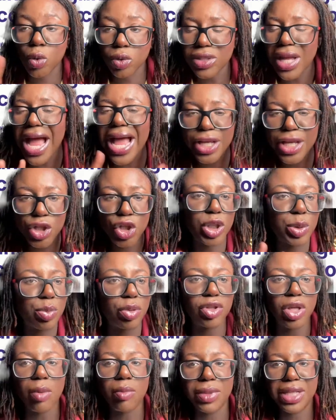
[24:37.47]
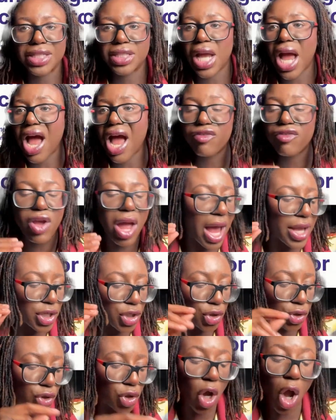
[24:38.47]
I use predominantly. So I
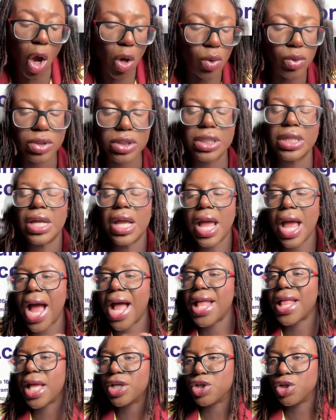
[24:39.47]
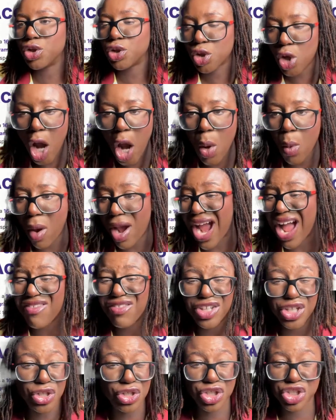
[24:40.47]
use Code and I use Co-work. I
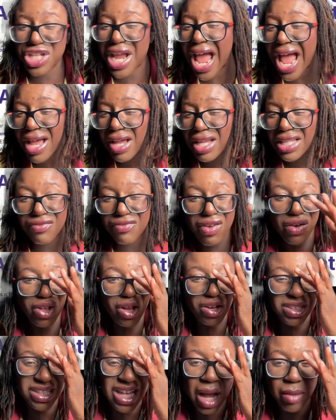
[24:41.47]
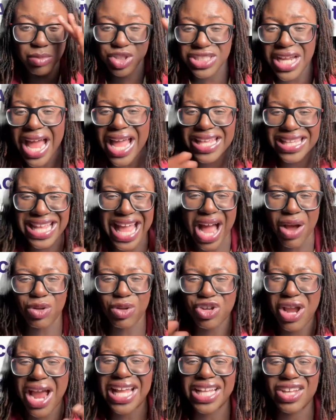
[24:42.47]
haven't used Chat in a very long time. Chat now is
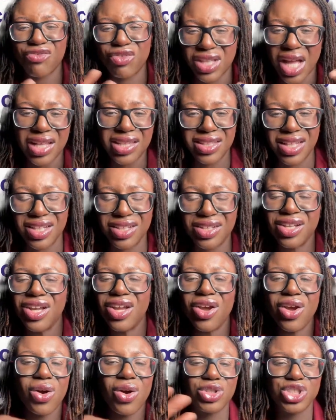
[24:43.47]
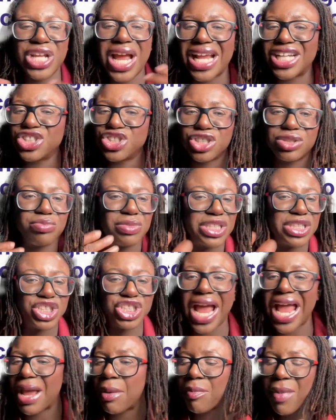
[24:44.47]
kind of redundant. chat is just me
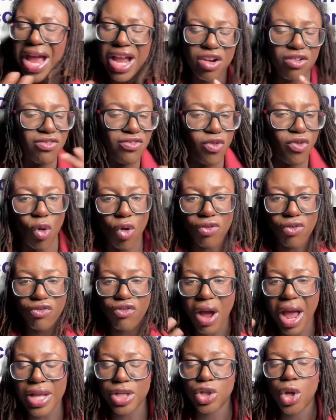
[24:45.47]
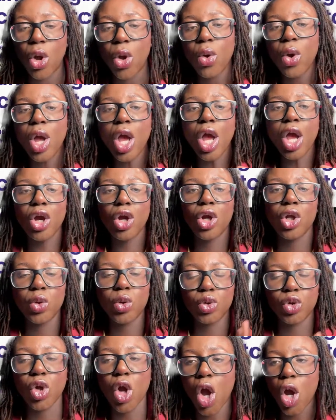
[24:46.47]
chatting back and forth, right? So
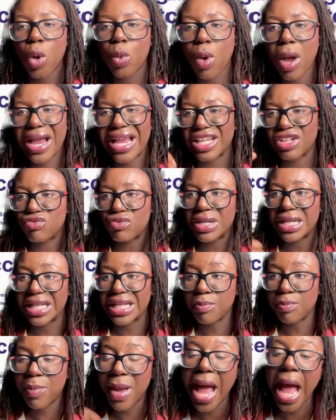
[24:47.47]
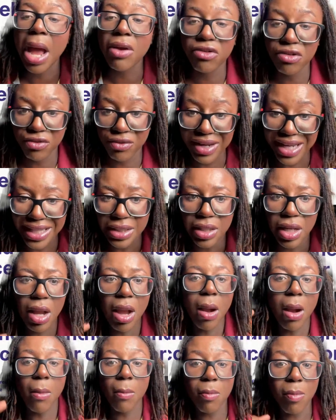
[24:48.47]
Claude Cowork is really powering
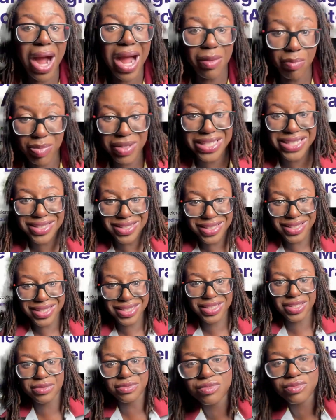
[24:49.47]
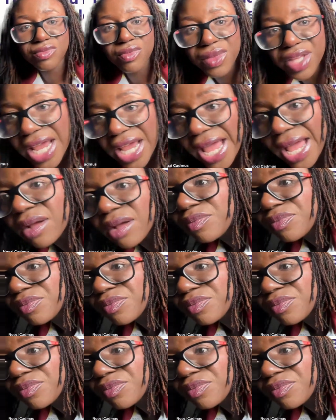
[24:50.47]
my business. Yeah.